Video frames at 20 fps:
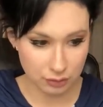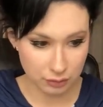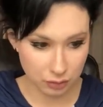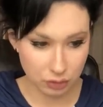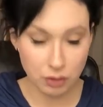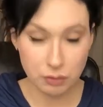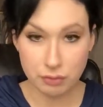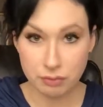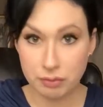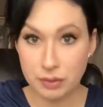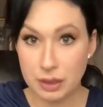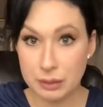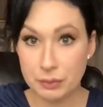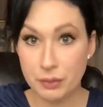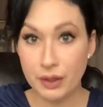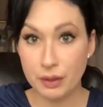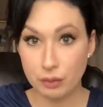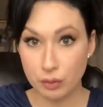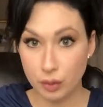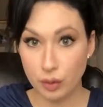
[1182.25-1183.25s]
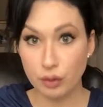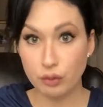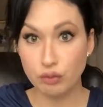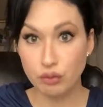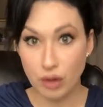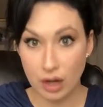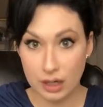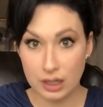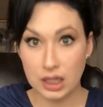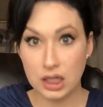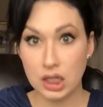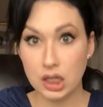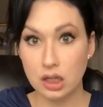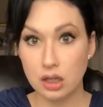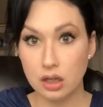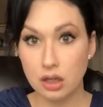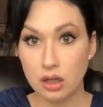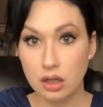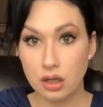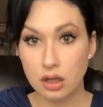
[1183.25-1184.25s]
group of people that were running
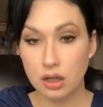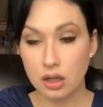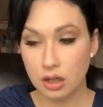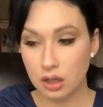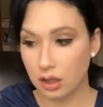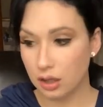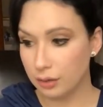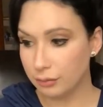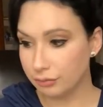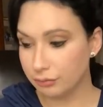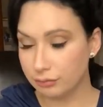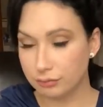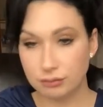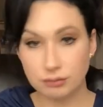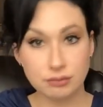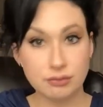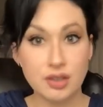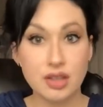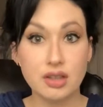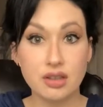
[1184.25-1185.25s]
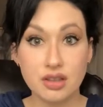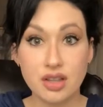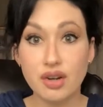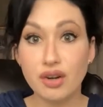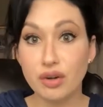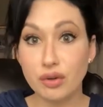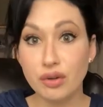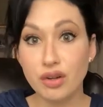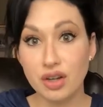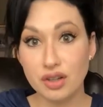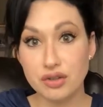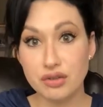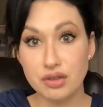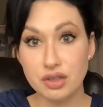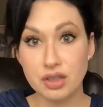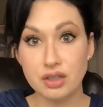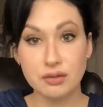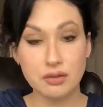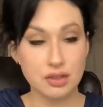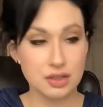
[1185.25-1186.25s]
their own
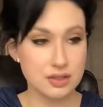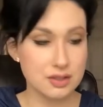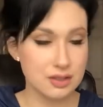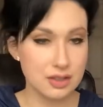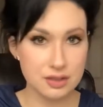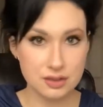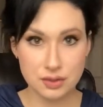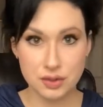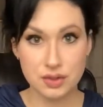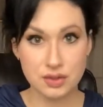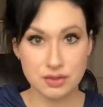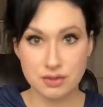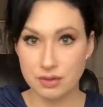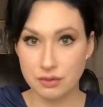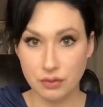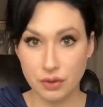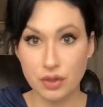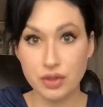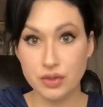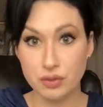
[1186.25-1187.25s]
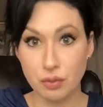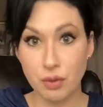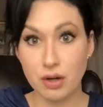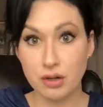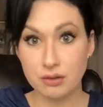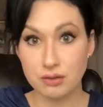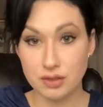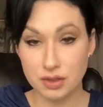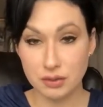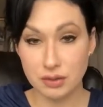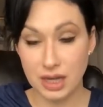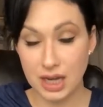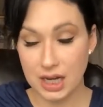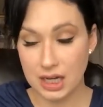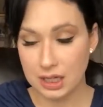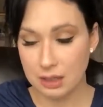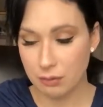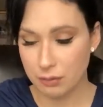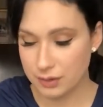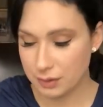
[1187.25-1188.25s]
country, because this was the first one. So
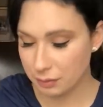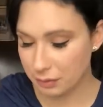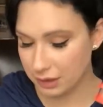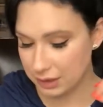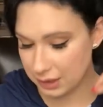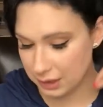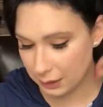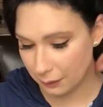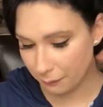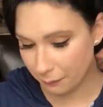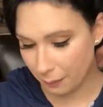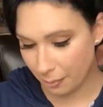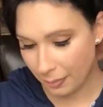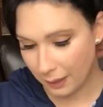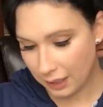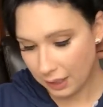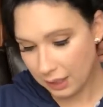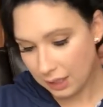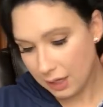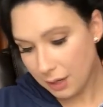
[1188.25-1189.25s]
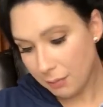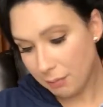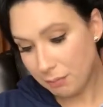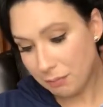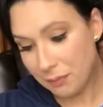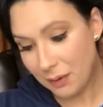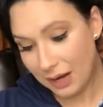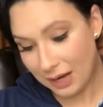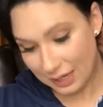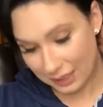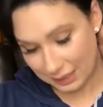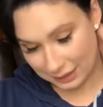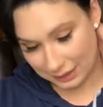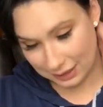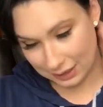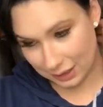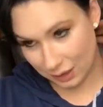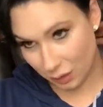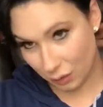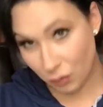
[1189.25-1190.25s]
Haiti was a big deal.
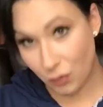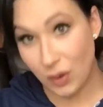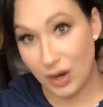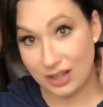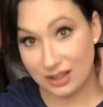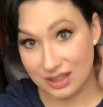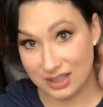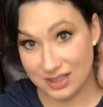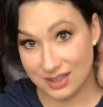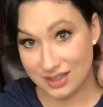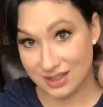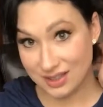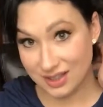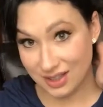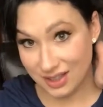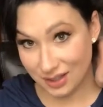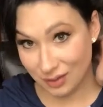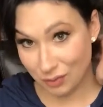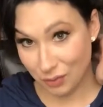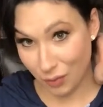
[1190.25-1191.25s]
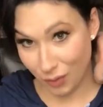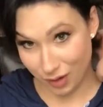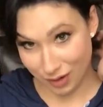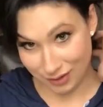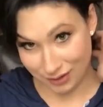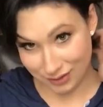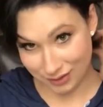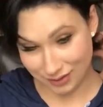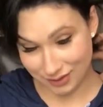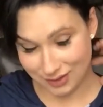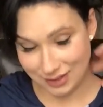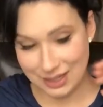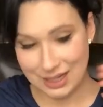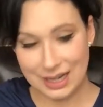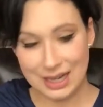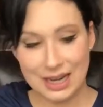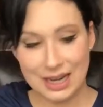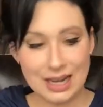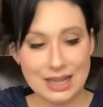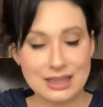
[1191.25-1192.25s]
But what this did was
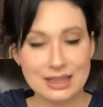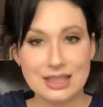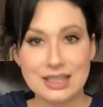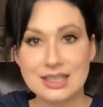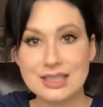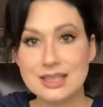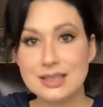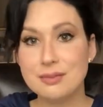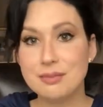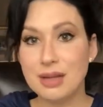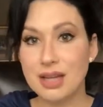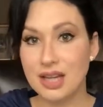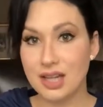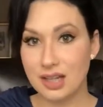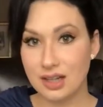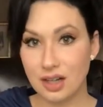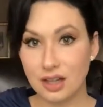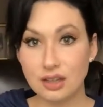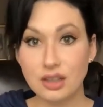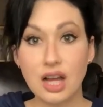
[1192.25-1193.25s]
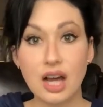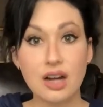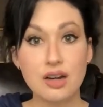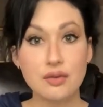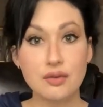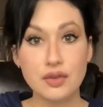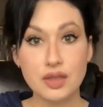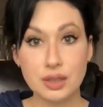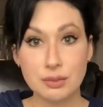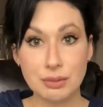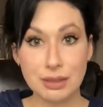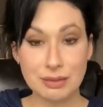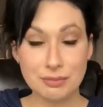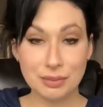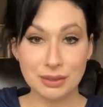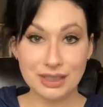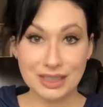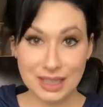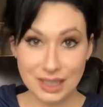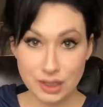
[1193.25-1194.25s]
this made a lot of the big
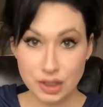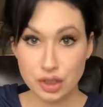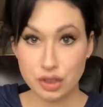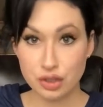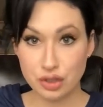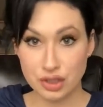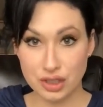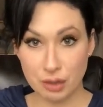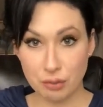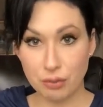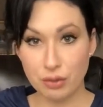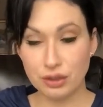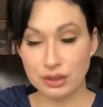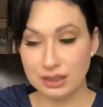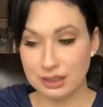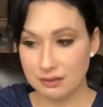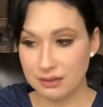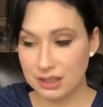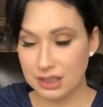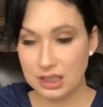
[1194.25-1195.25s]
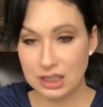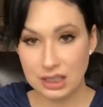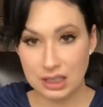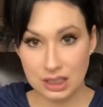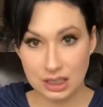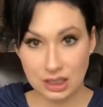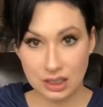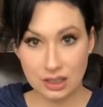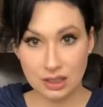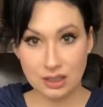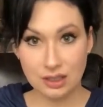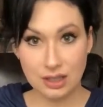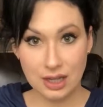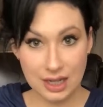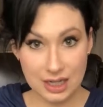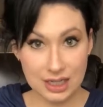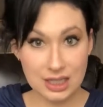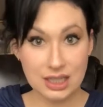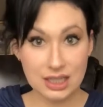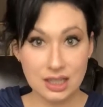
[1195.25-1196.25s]
planters that were living in
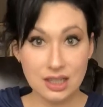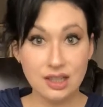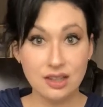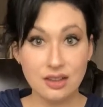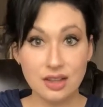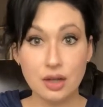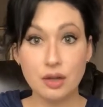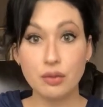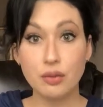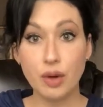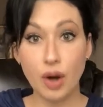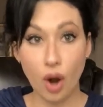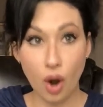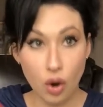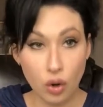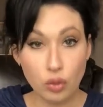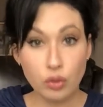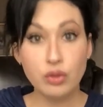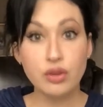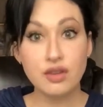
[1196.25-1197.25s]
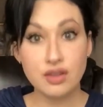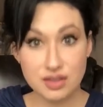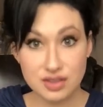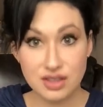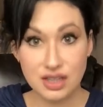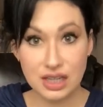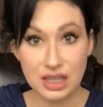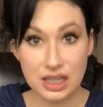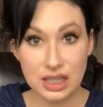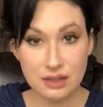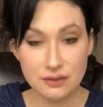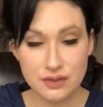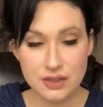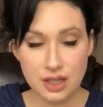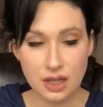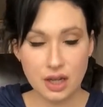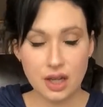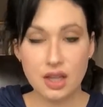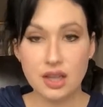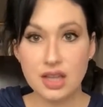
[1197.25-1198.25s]
Haiti that owned the slaves,
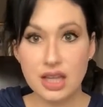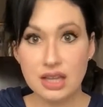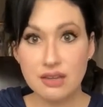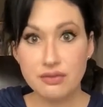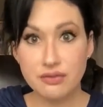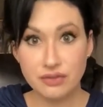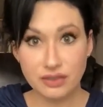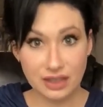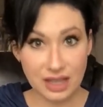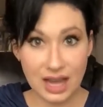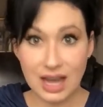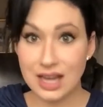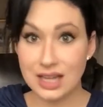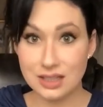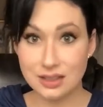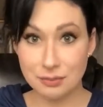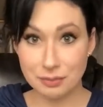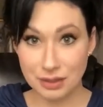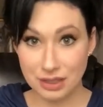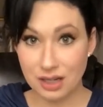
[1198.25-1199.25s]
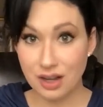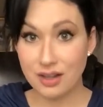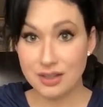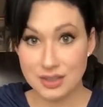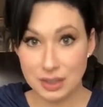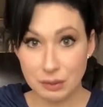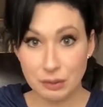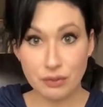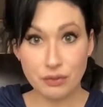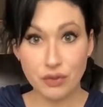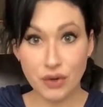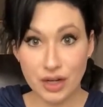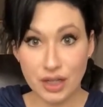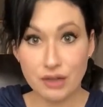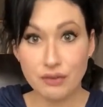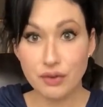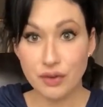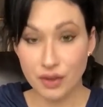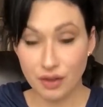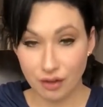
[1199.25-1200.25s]
they fled because they were
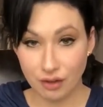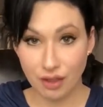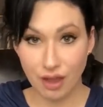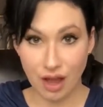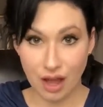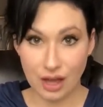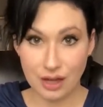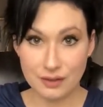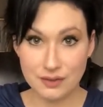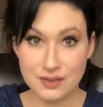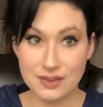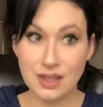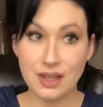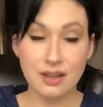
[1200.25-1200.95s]
running for their lives.